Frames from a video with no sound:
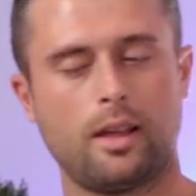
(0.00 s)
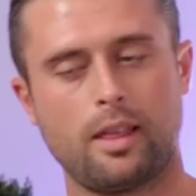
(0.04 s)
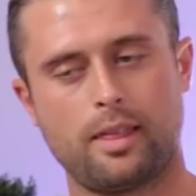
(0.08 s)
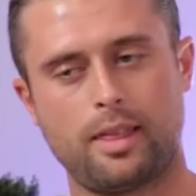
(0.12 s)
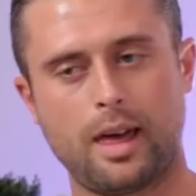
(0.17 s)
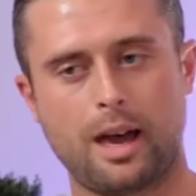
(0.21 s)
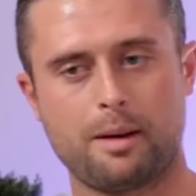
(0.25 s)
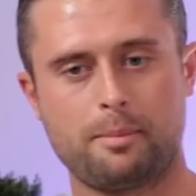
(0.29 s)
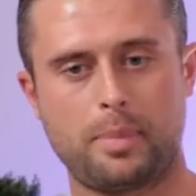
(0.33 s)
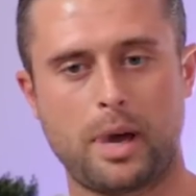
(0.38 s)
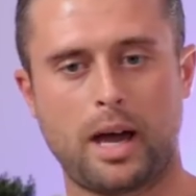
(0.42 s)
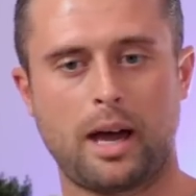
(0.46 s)

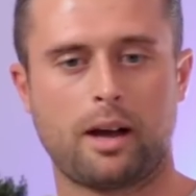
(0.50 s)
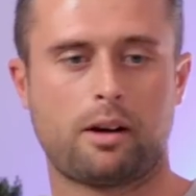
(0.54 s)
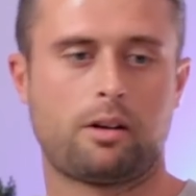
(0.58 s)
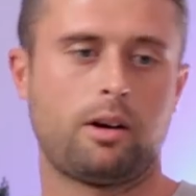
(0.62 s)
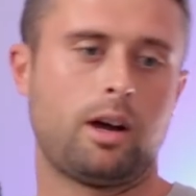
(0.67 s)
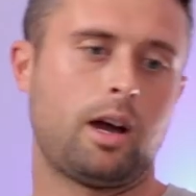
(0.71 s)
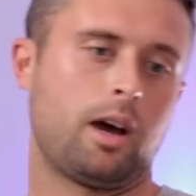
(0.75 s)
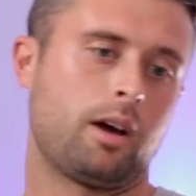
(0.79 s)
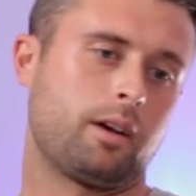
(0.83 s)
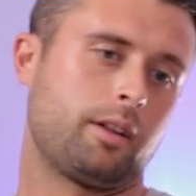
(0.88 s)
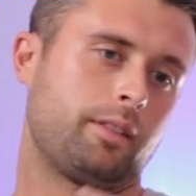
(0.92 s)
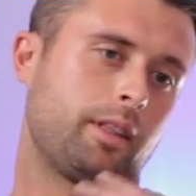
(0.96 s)
that
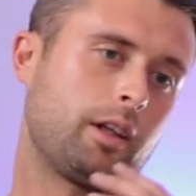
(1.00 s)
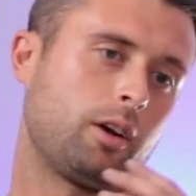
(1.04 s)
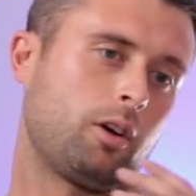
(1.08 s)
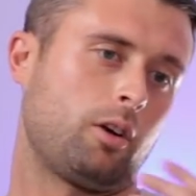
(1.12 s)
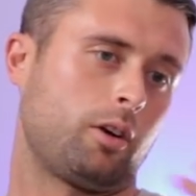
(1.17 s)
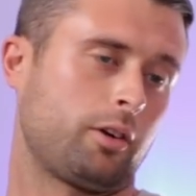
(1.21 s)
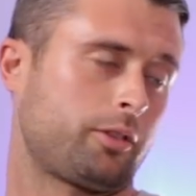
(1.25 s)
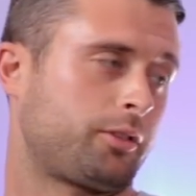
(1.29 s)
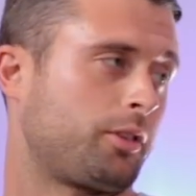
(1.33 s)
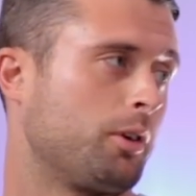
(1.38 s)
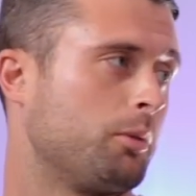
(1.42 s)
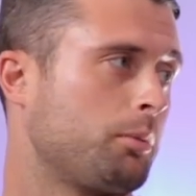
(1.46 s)
background, and then
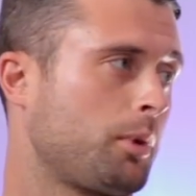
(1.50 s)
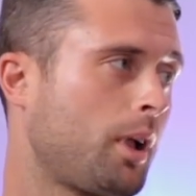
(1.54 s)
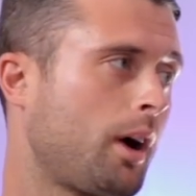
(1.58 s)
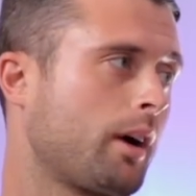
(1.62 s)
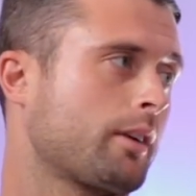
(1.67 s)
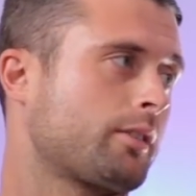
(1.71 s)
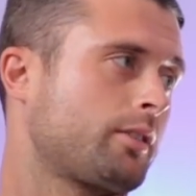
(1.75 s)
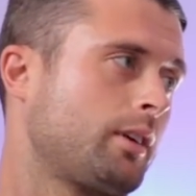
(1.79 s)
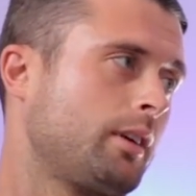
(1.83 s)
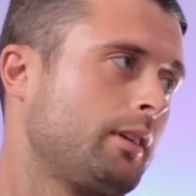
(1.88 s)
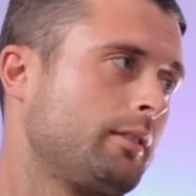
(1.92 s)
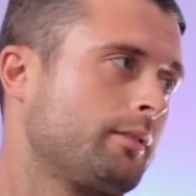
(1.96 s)
also
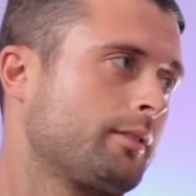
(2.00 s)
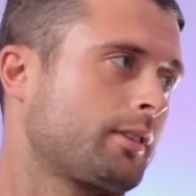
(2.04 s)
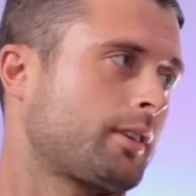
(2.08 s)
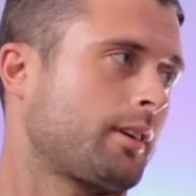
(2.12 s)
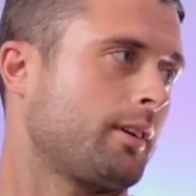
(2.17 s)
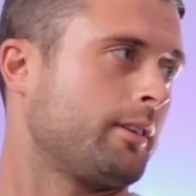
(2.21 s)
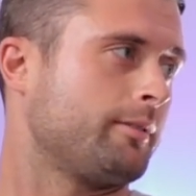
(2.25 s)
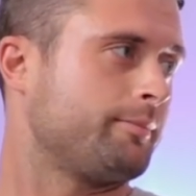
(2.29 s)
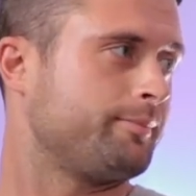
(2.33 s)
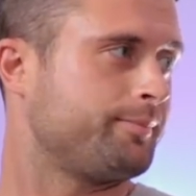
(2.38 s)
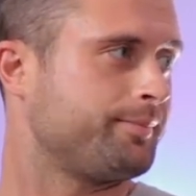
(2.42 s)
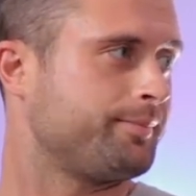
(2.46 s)
blockchain.
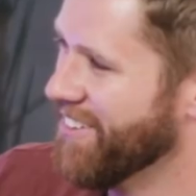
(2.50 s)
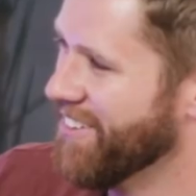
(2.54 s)
So.